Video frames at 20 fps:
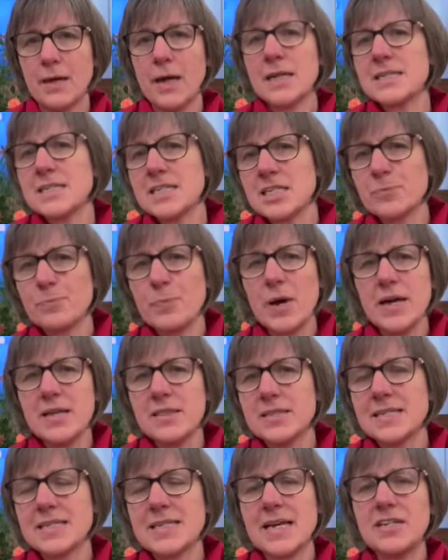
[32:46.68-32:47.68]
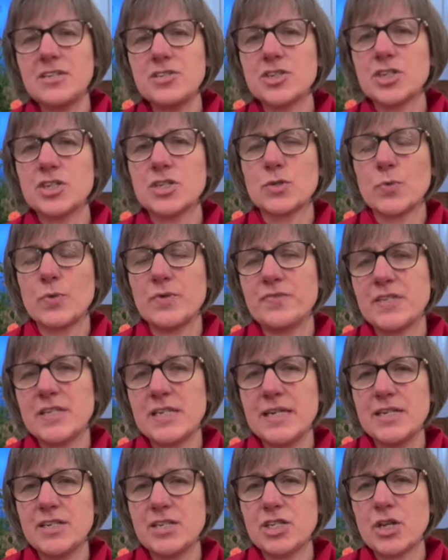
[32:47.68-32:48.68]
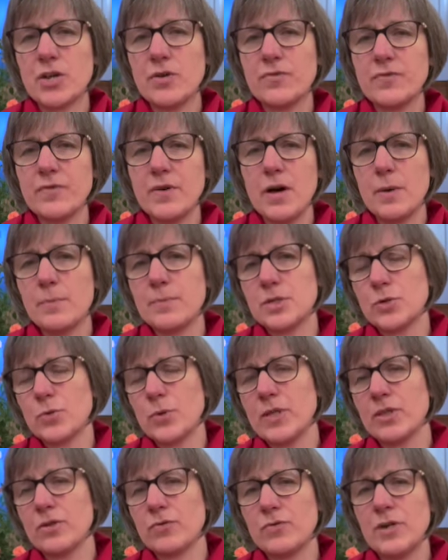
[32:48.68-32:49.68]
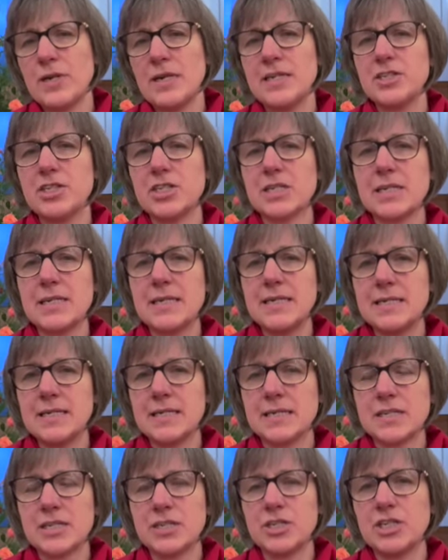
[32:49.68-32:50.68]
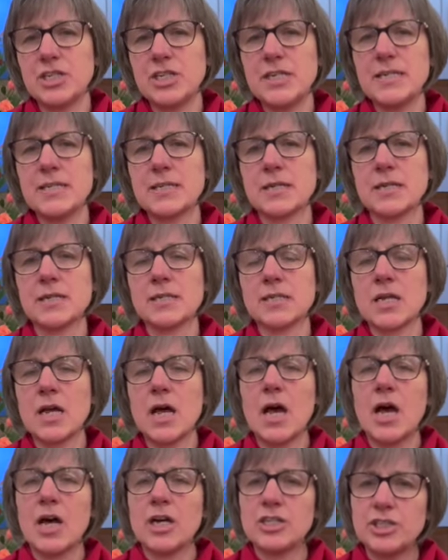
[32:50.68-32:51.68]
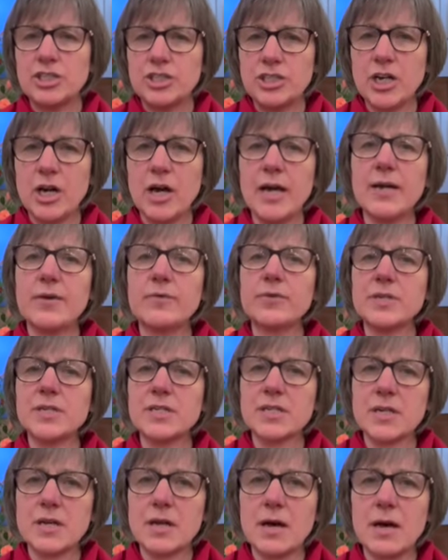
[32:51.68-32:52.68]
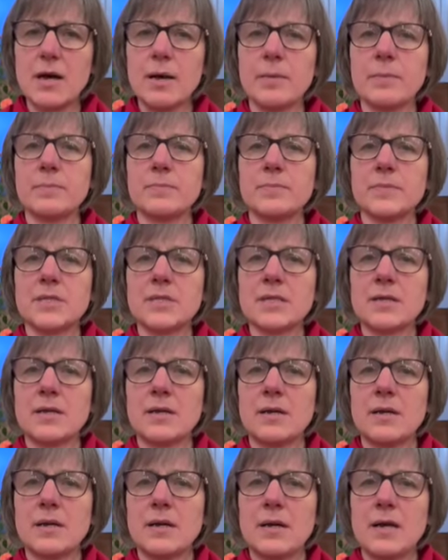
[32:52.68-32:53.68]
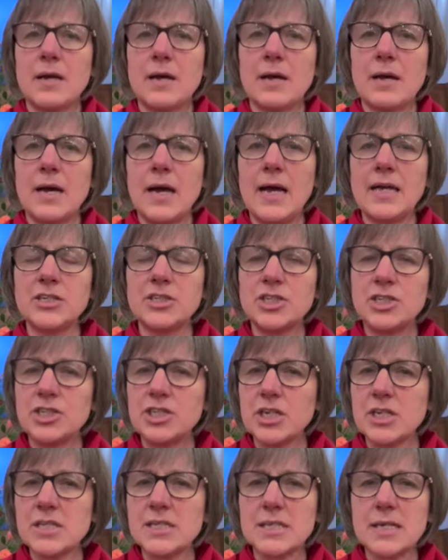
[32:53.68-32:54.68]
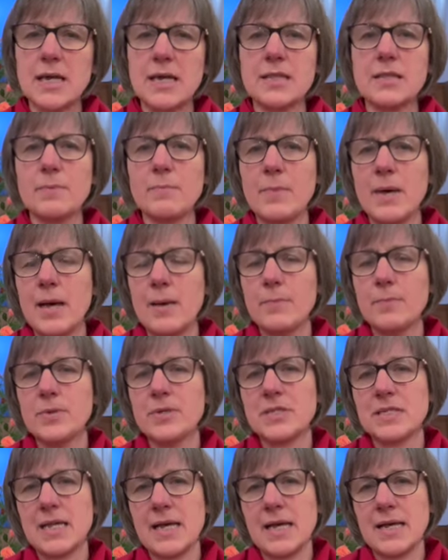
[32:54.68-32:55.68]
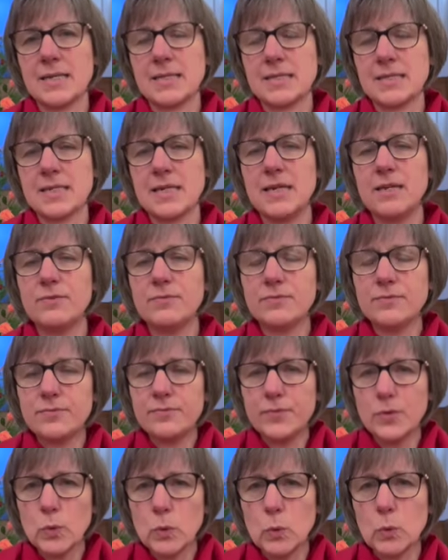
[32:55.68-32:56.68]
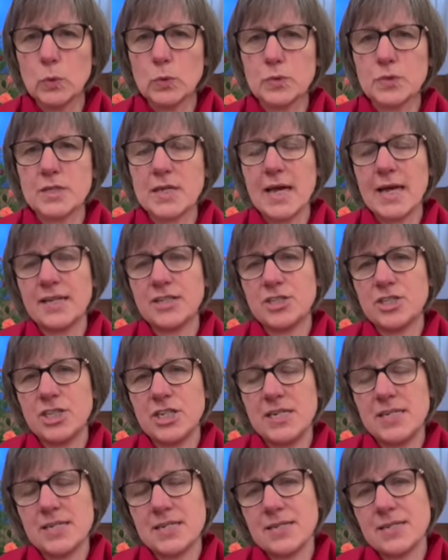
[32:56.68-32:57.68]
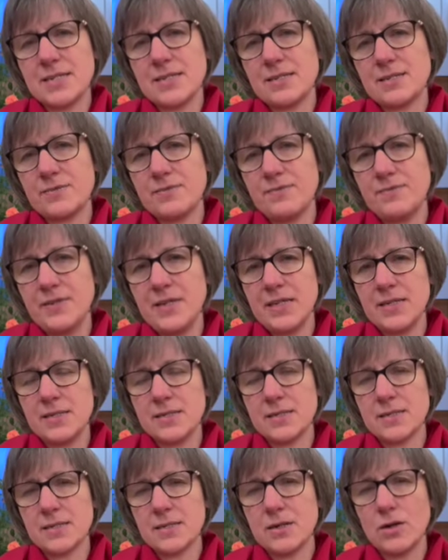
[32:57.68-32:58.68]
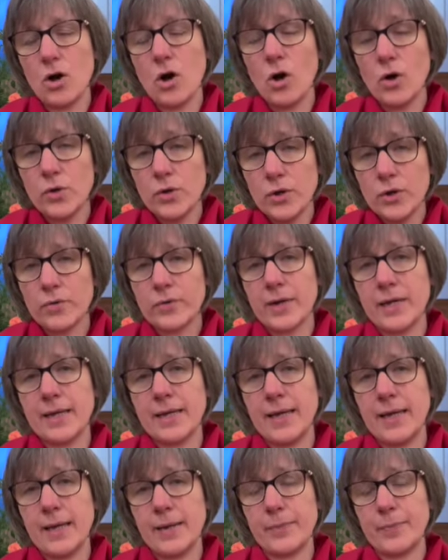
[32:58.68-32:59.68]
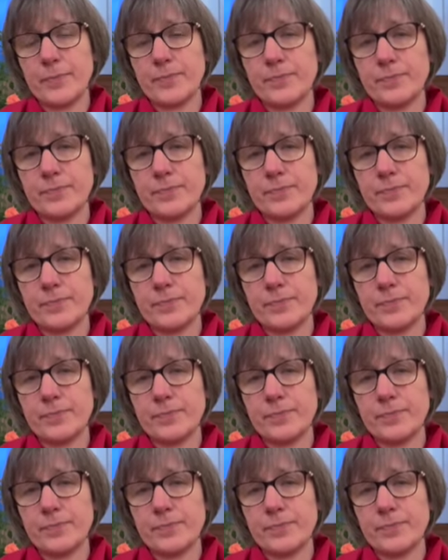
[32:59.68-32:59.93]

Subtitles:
Despite the tensions we've seen so far between the religious leaders and Jesus, Jairus comes. And just like the man possessed, he falls at Jesus' feet, honouring him.